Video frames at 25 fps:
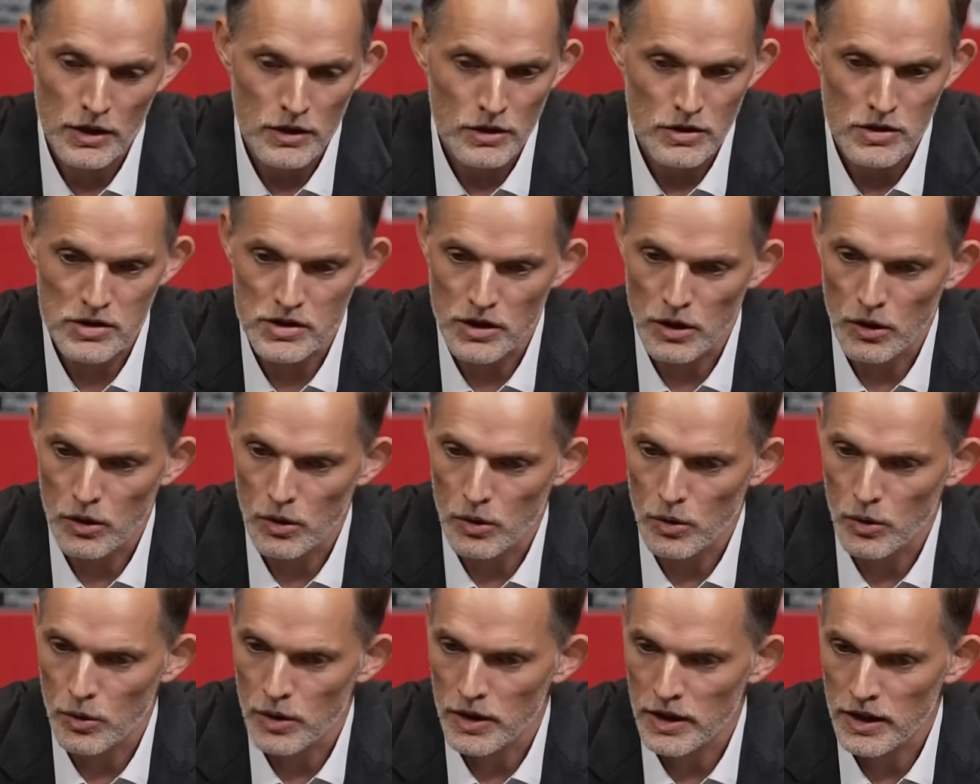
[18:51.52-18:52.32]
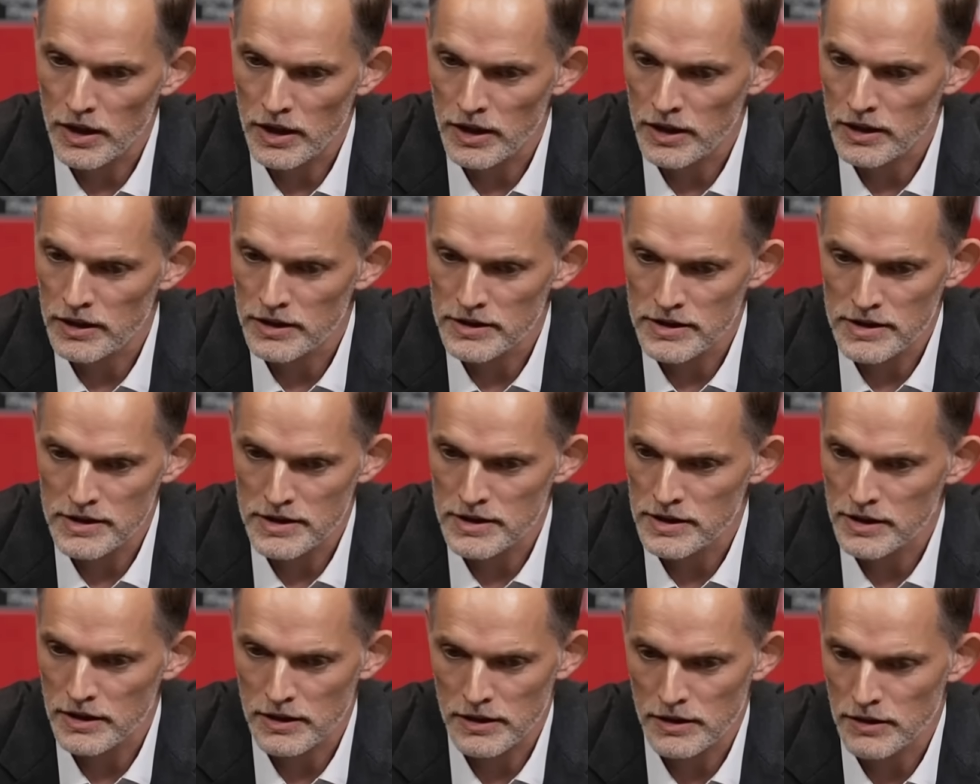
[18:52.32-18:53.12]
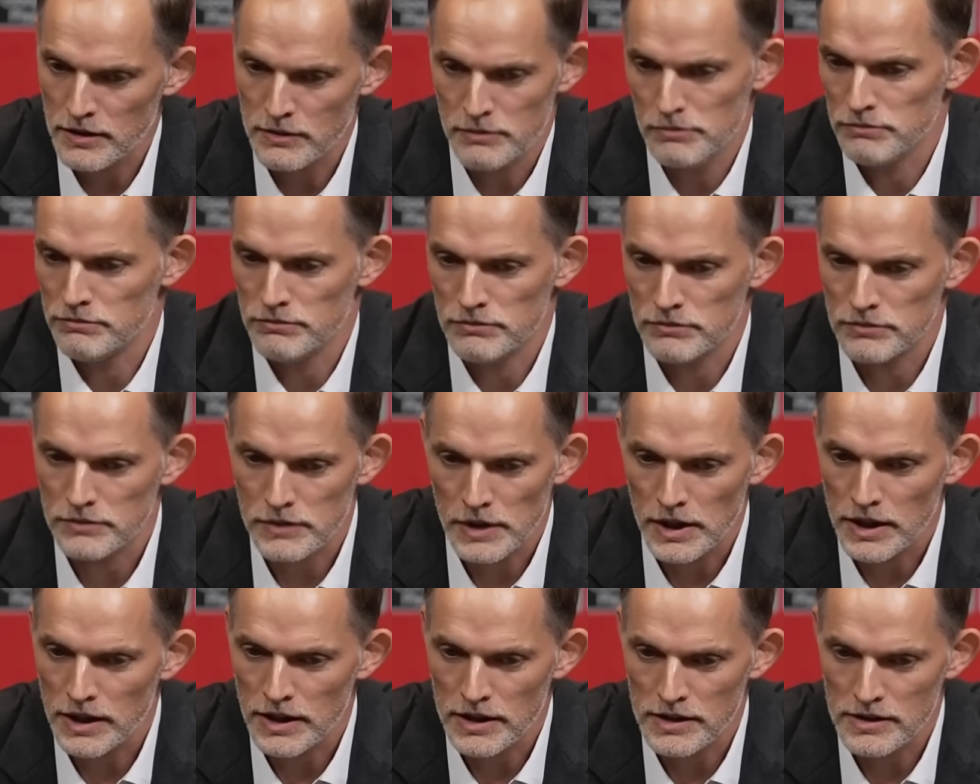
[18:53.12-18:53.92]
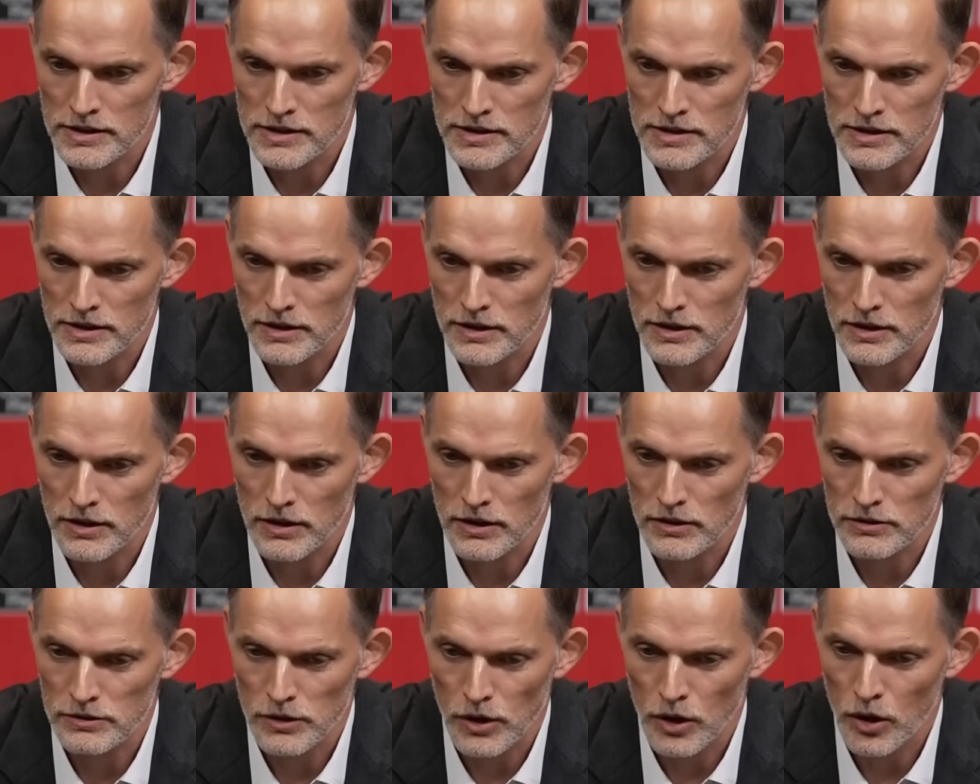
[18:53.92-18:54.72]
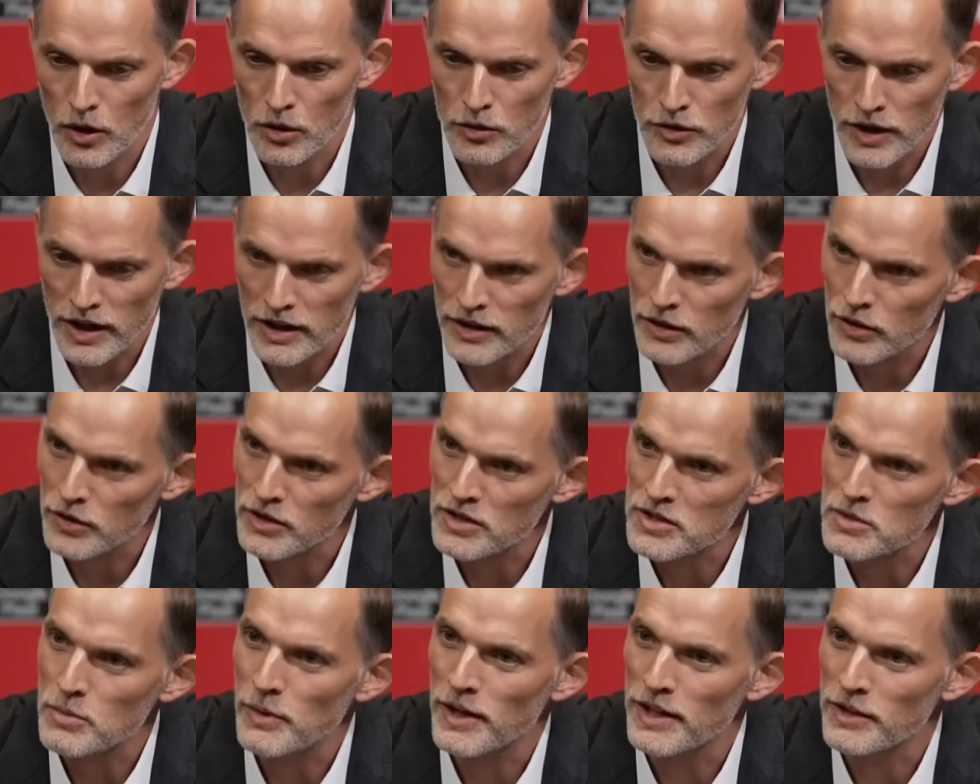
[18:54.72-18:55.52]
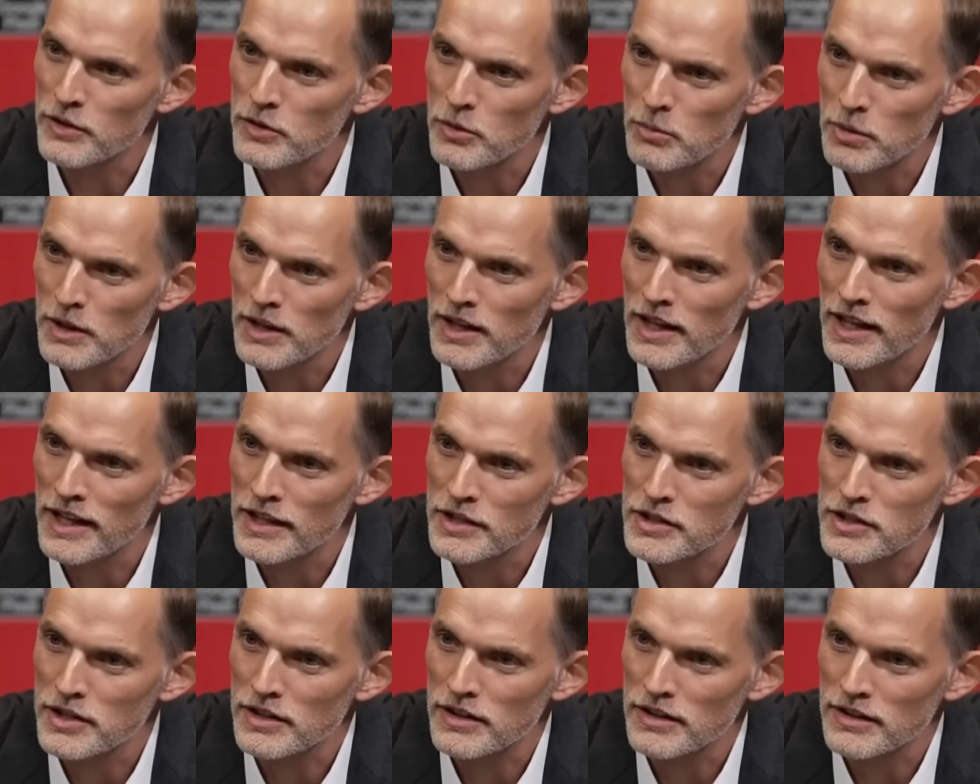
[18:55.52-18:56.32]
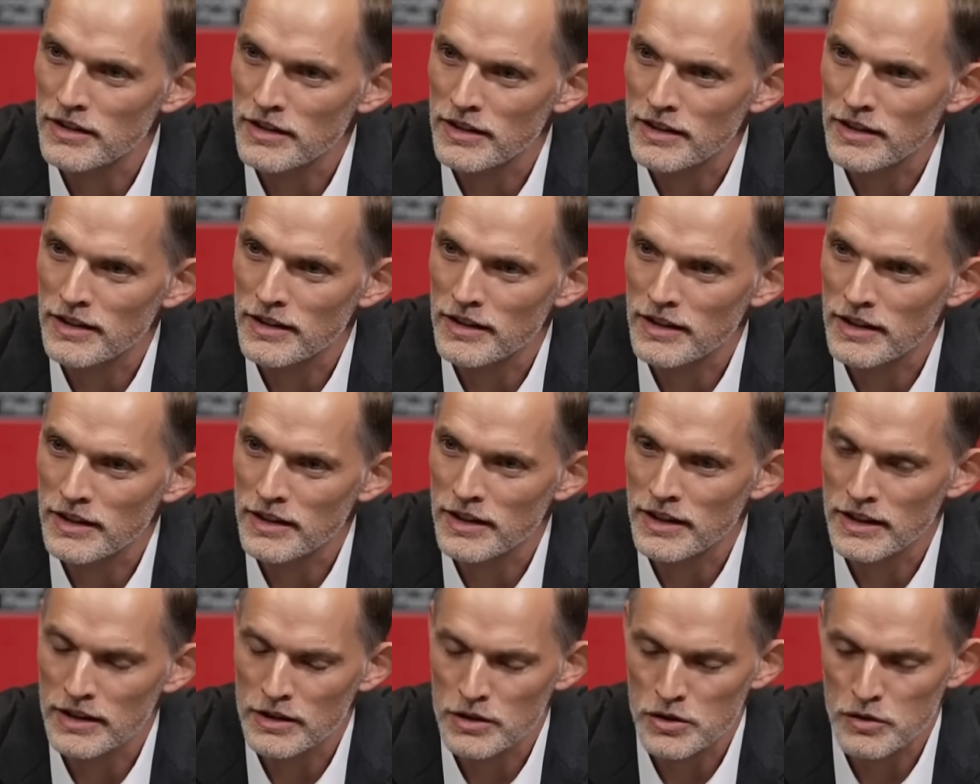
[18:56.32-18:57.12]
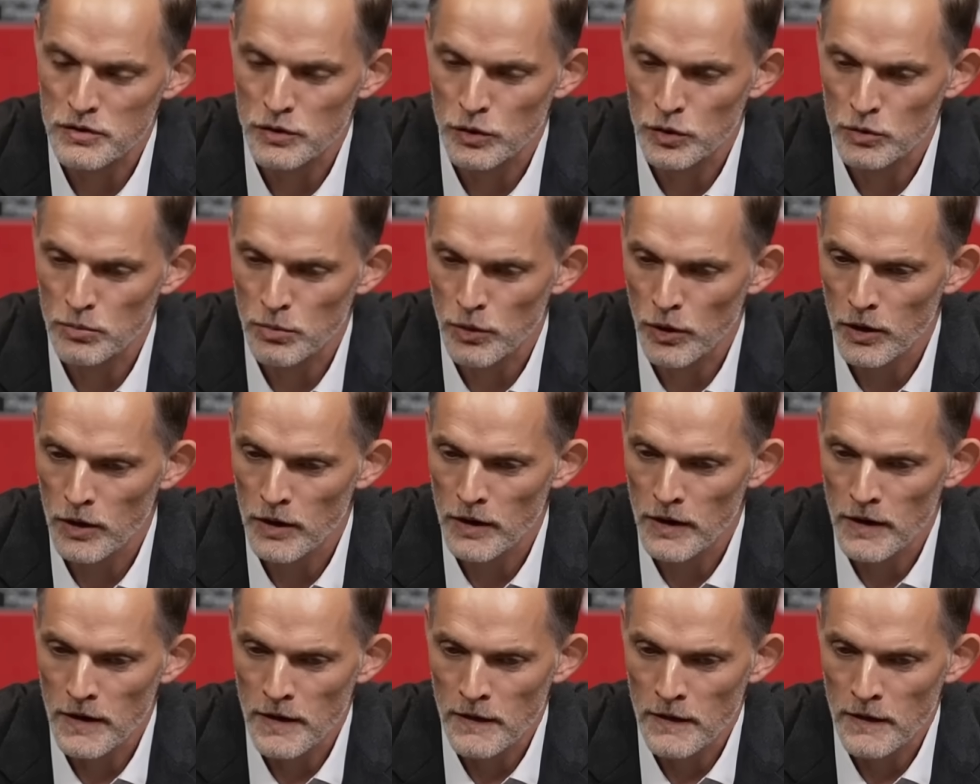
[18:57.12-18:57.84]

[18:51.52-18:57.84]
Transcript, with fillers: so he is, um, he is uh, already on his way to be a legend in, in English football.